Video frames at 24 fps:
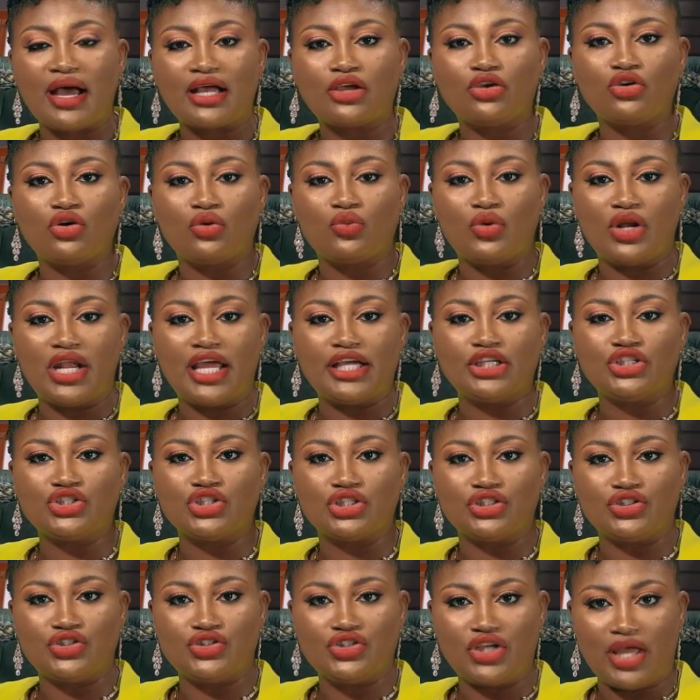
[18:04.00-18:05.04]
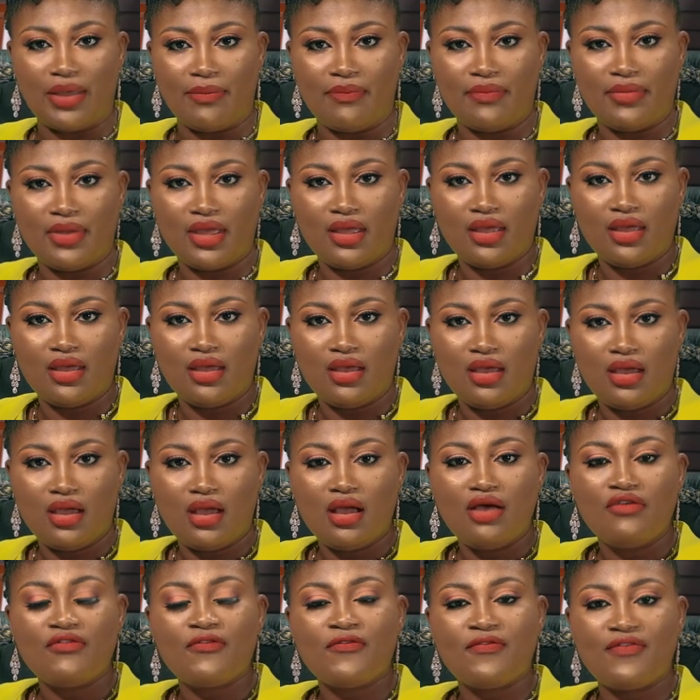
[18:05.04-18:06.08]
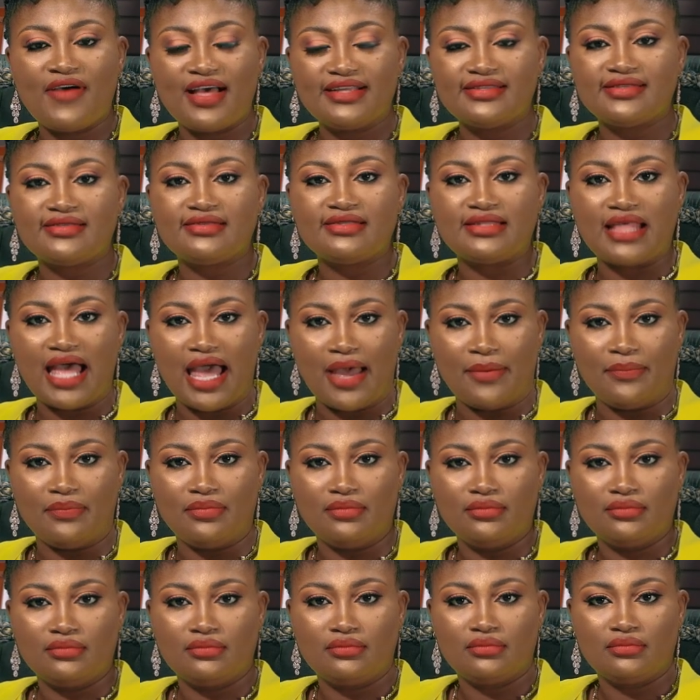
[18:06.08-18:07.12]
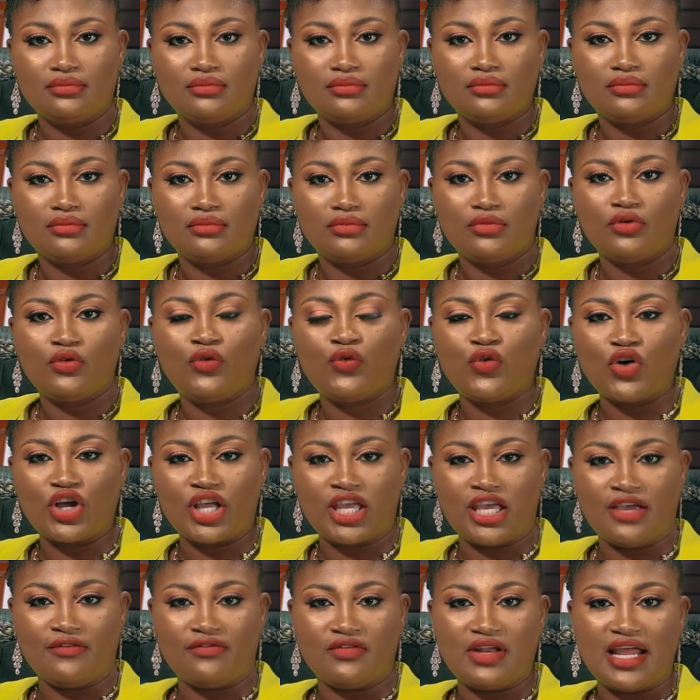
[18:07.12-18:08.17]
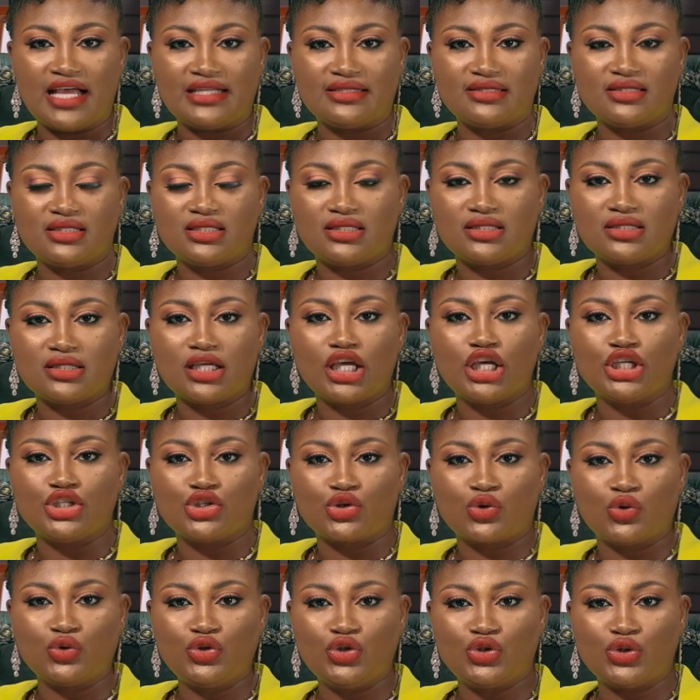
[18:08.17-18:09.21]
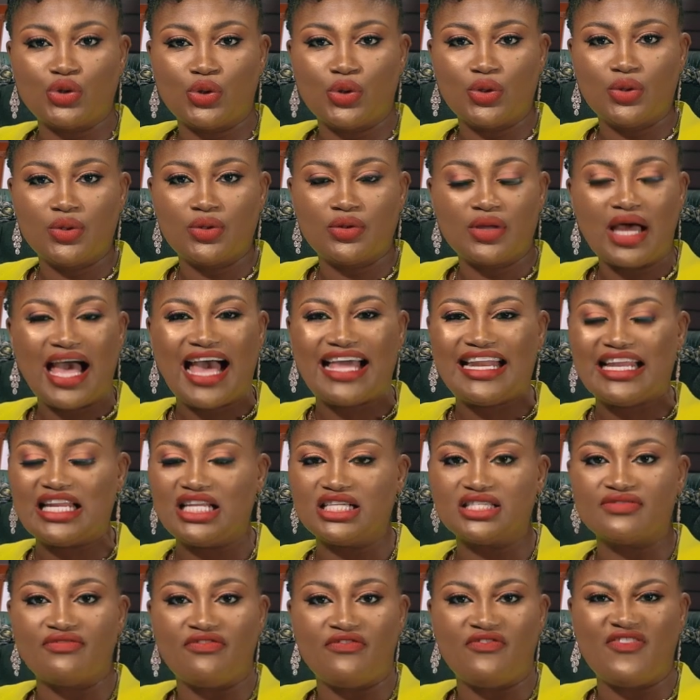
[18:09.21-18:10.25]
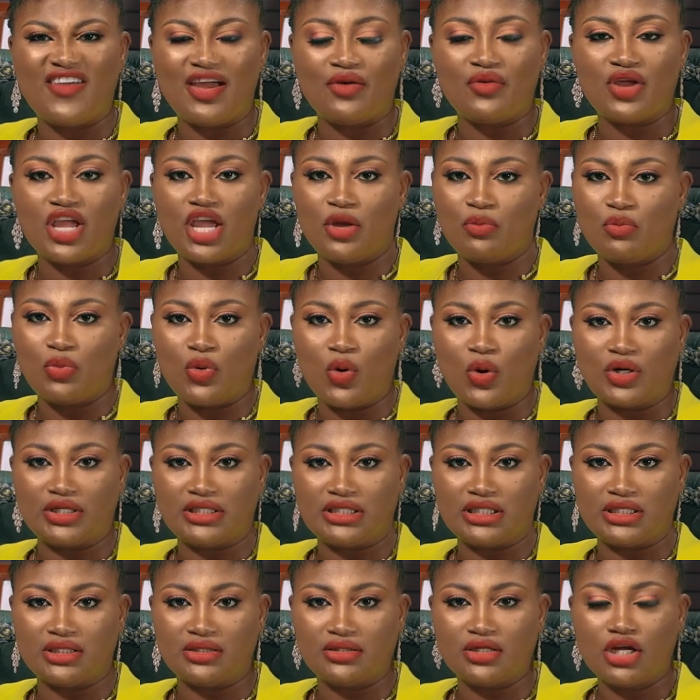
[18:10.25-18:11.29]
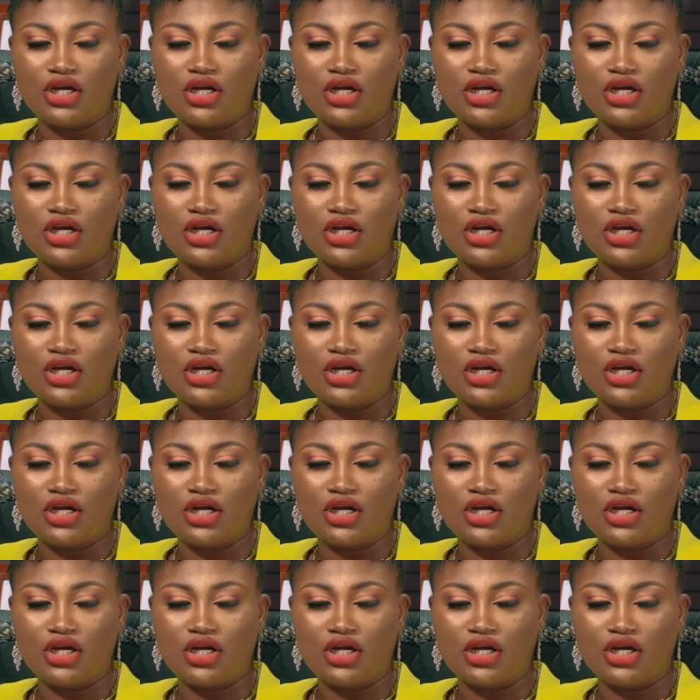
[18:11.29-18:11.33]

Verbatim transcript: back your relationship, first step, forgiveness is crucial and it is very important.